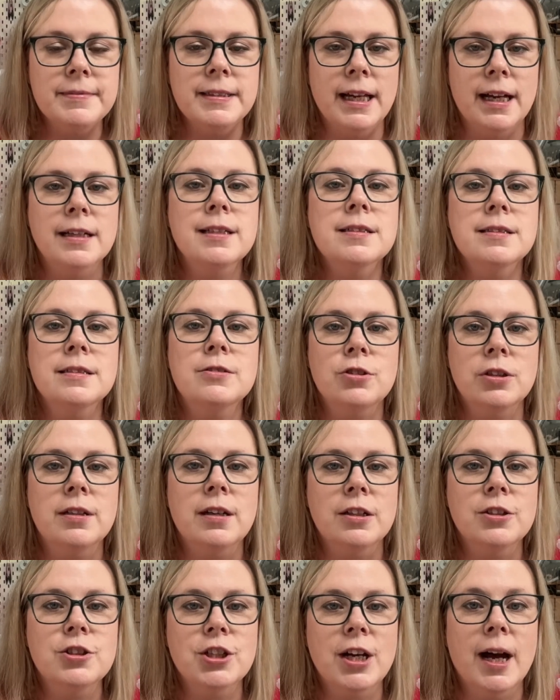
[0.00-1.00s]
Yes, she
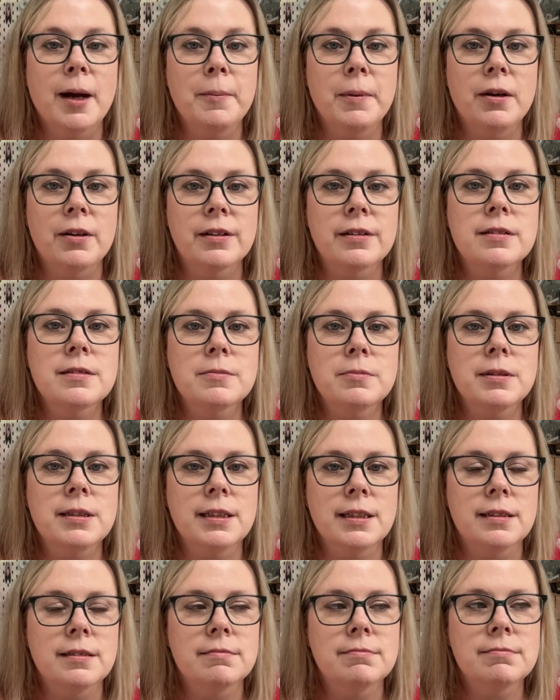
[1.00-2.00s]
got jam on it
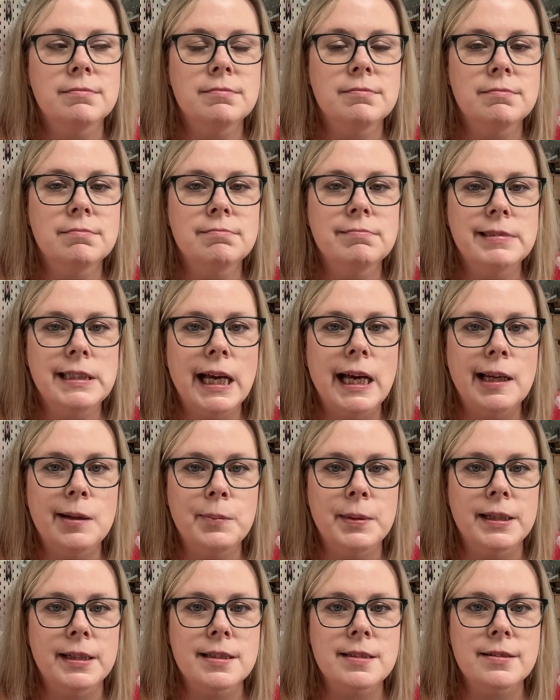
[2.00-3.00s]
within
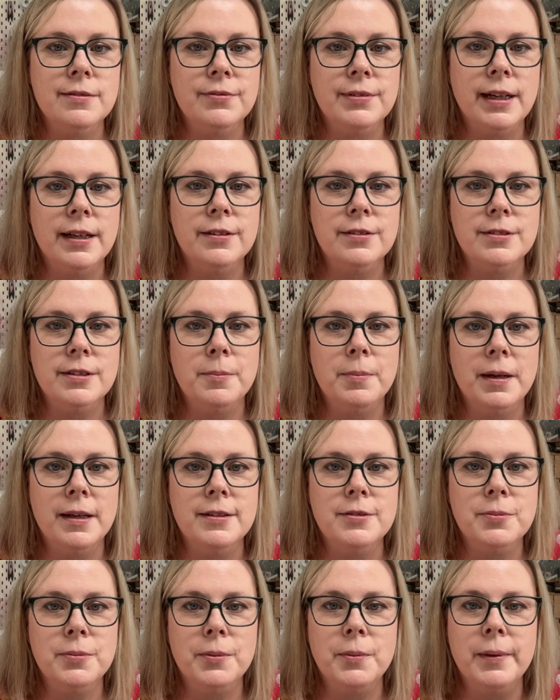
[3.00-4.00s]
10 minutes of getting to the
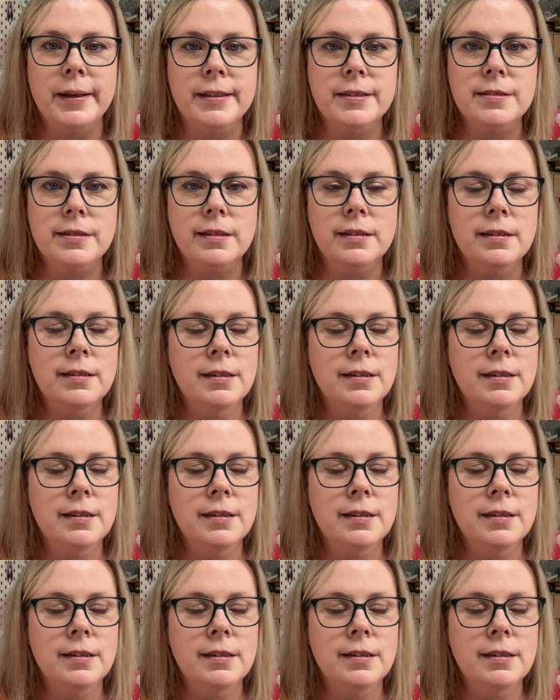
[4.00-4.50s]
place we went to.